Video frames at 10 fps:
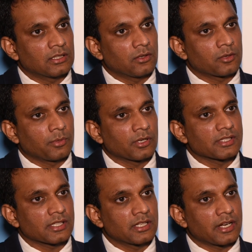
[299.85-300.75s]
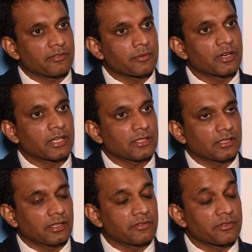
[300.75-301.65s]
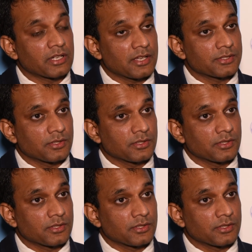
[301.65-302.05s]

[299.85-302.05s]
or policy that everybody, everyone has